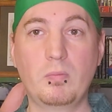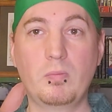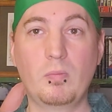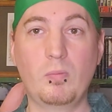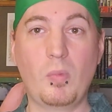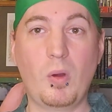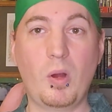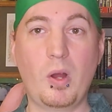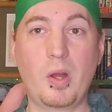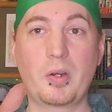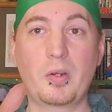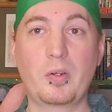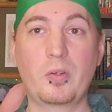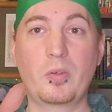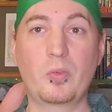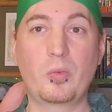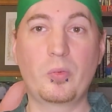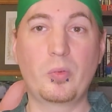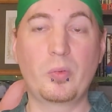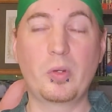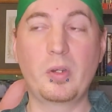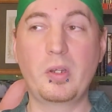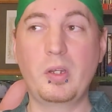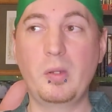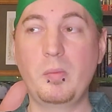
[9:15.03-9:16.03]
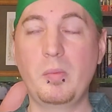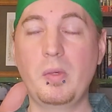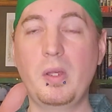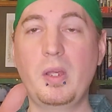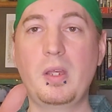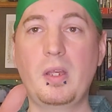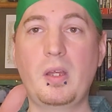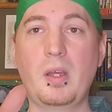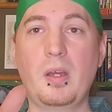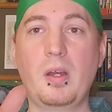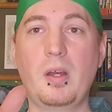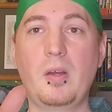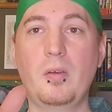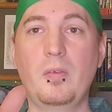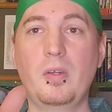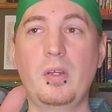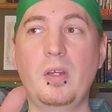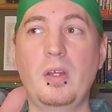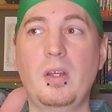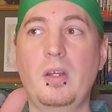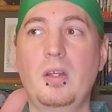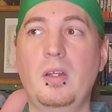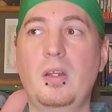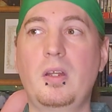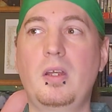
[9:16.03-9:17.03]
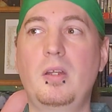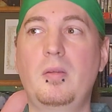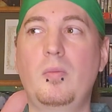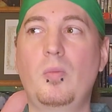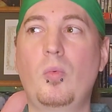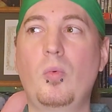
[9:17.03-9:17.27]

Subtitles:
modern remake of it and